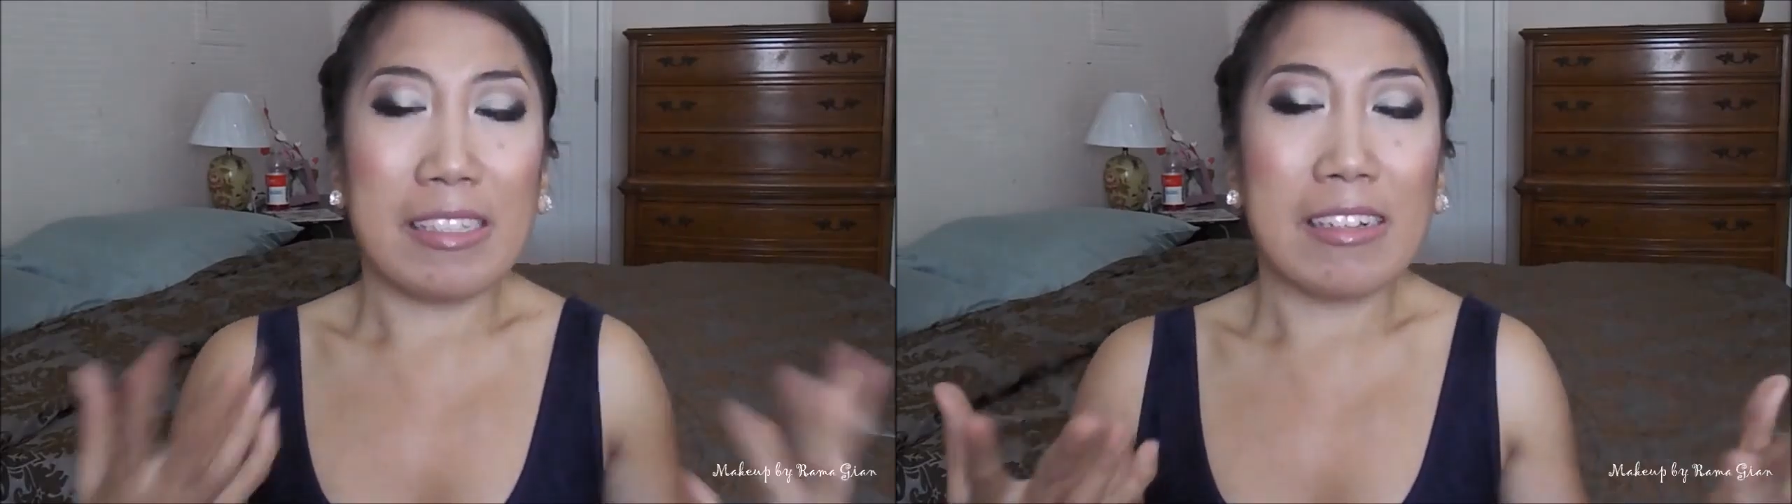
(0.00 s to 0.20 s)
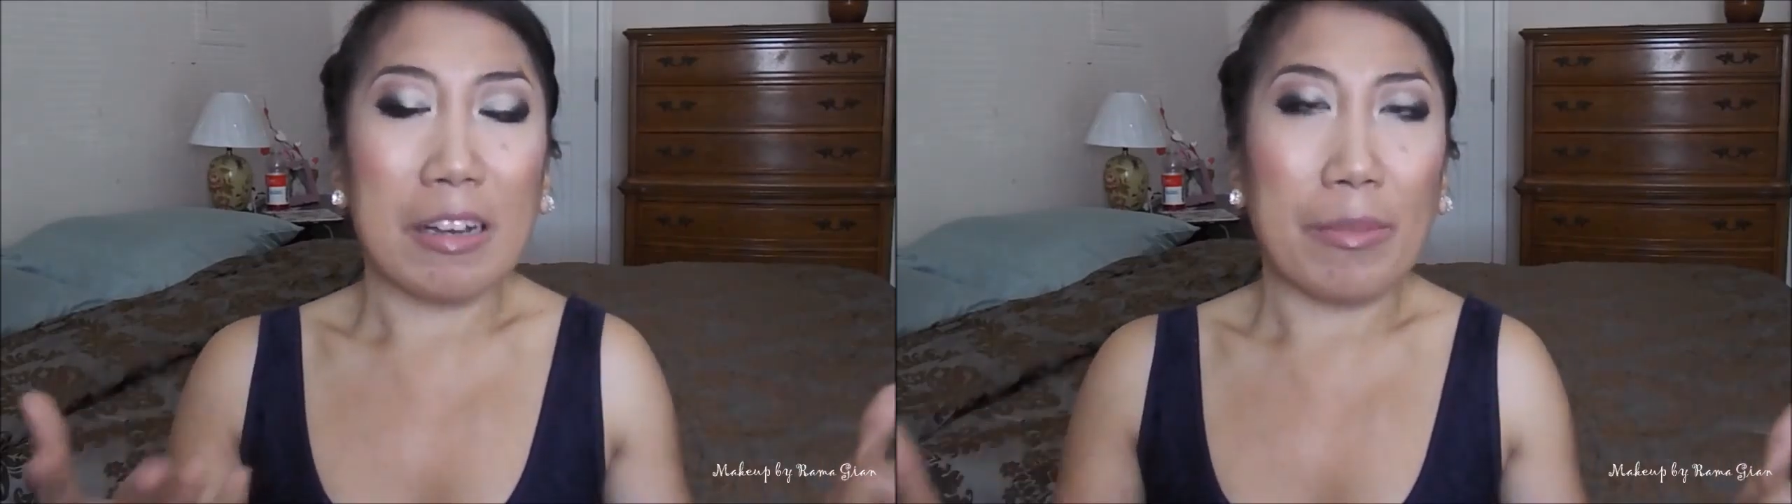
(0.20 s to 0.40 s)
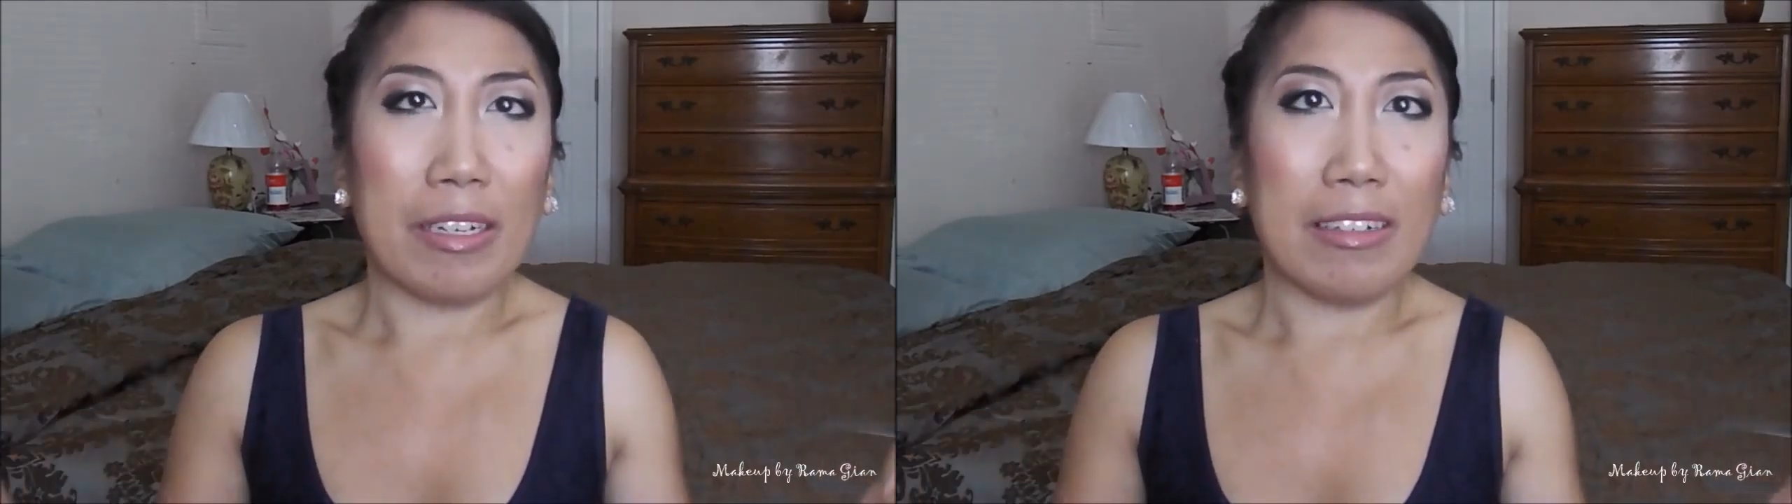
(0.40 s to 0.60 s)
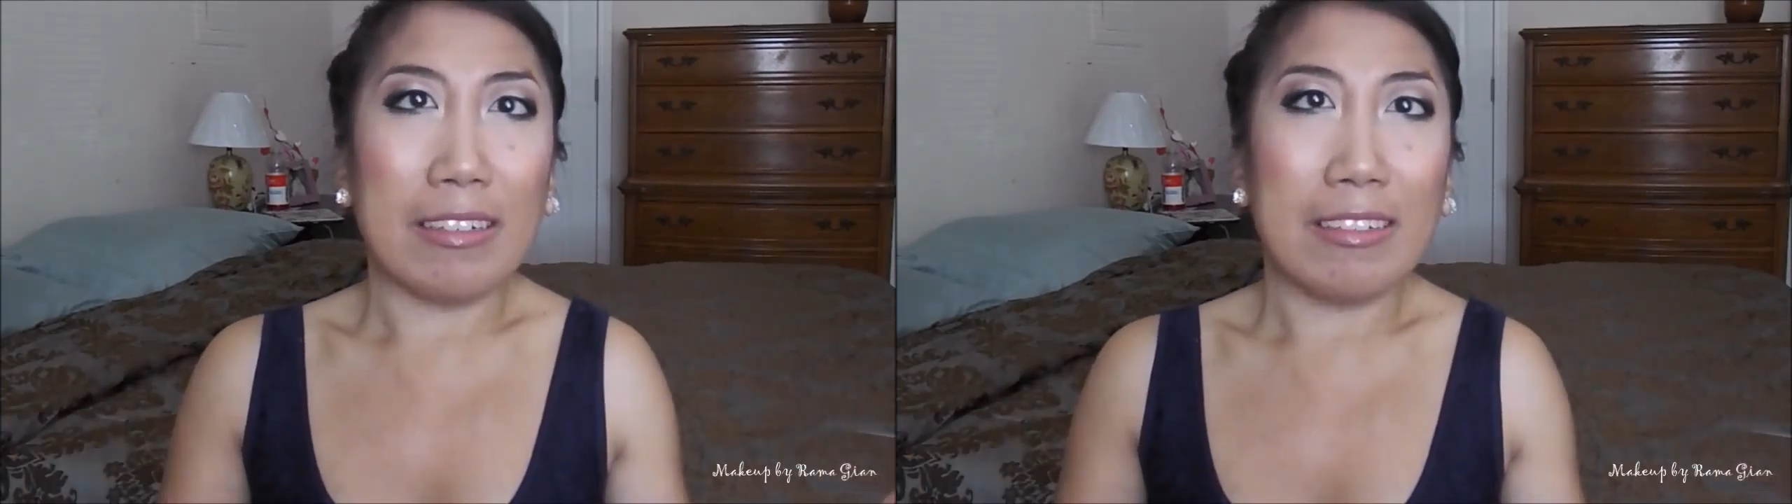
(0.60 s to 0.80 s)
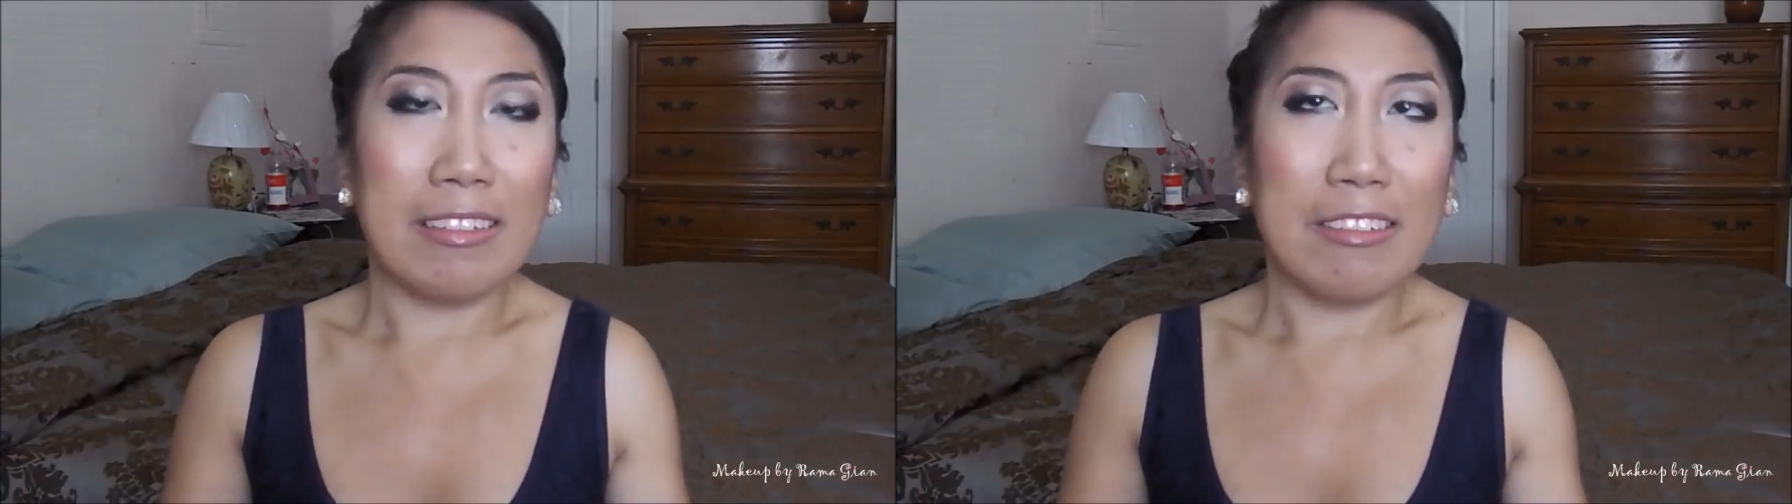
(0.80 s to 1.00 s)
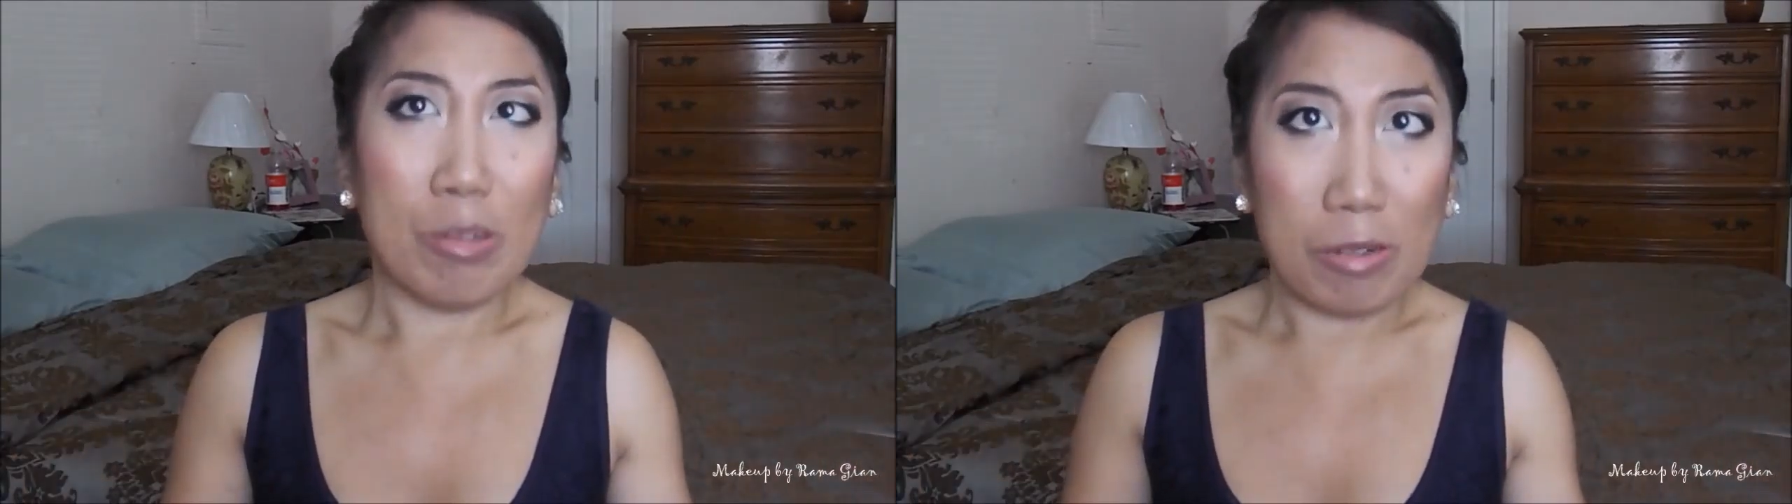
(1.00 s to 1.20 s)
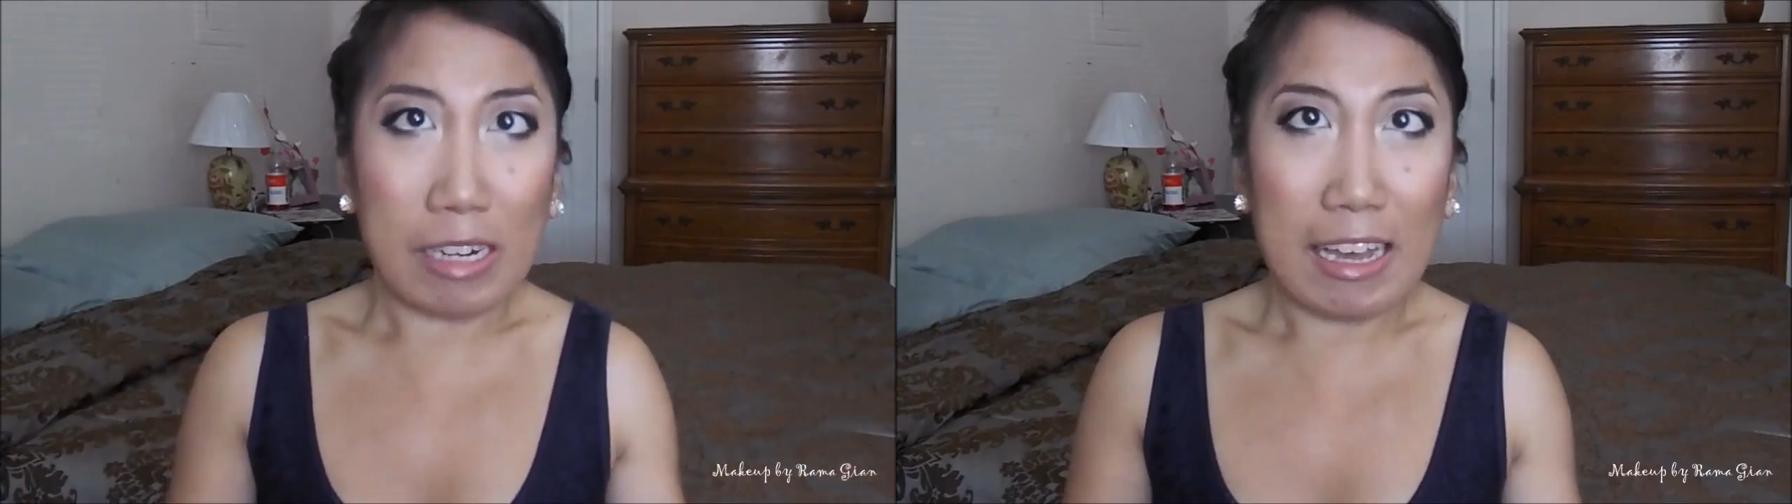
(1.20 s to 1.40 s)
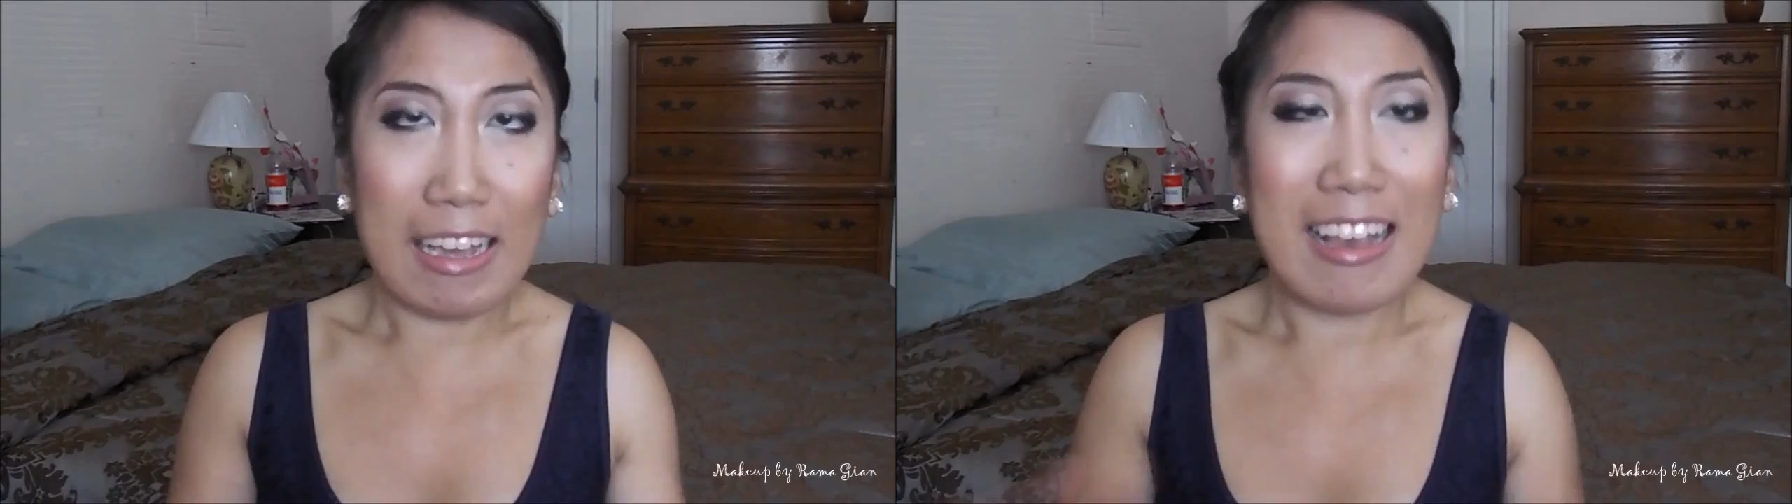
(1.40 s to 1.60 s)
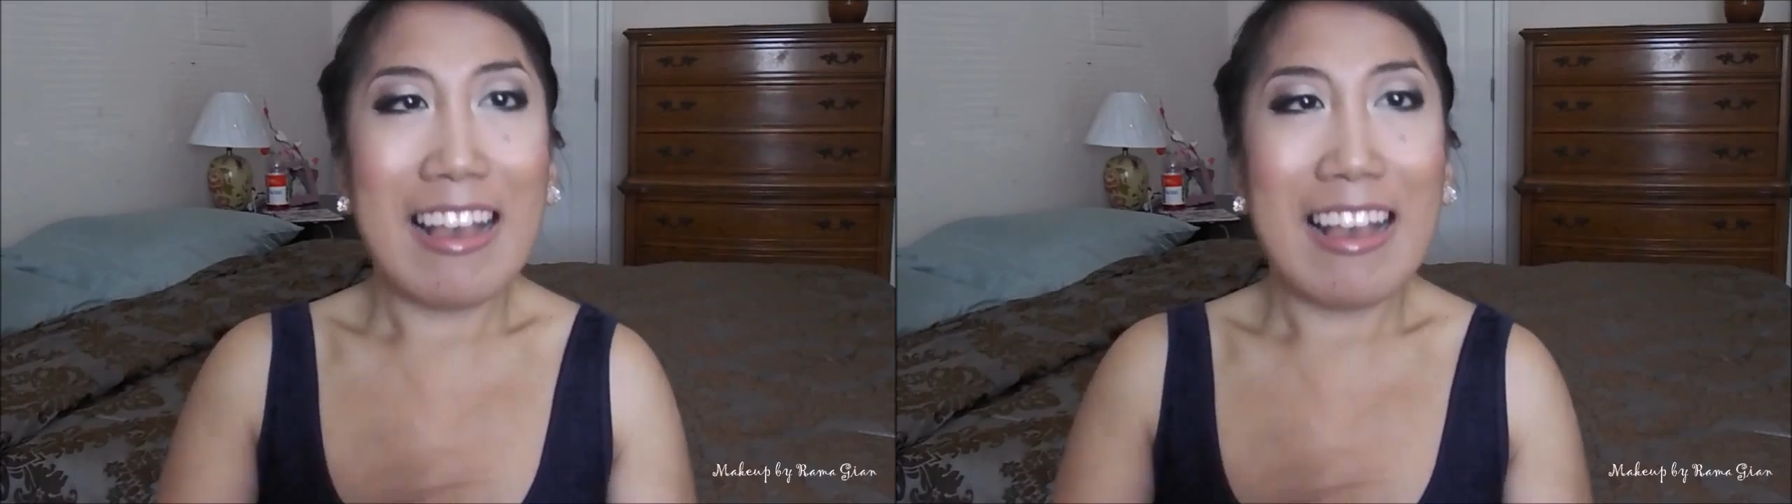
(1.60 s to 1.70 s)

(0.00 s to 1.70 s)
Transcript: coming Tuesday.